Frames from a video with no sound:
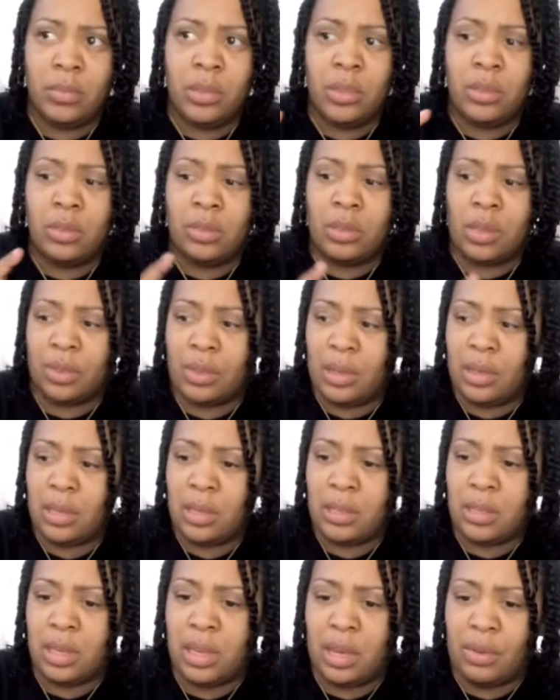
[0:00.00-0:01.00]
so i think
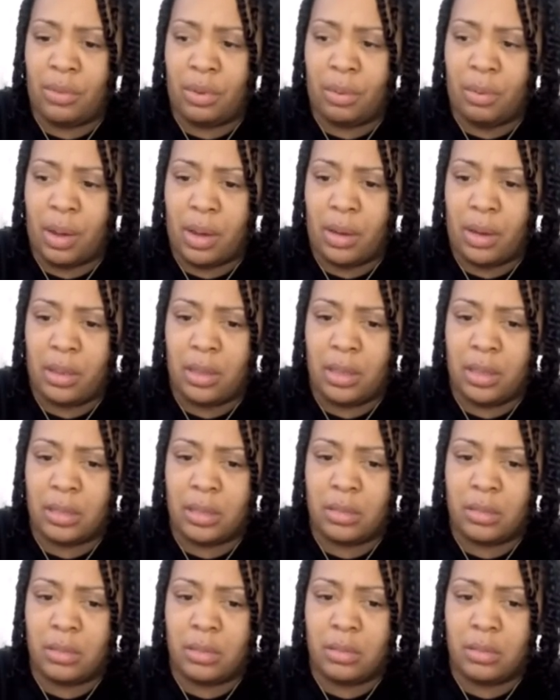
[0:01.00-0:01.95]
that's everybody that's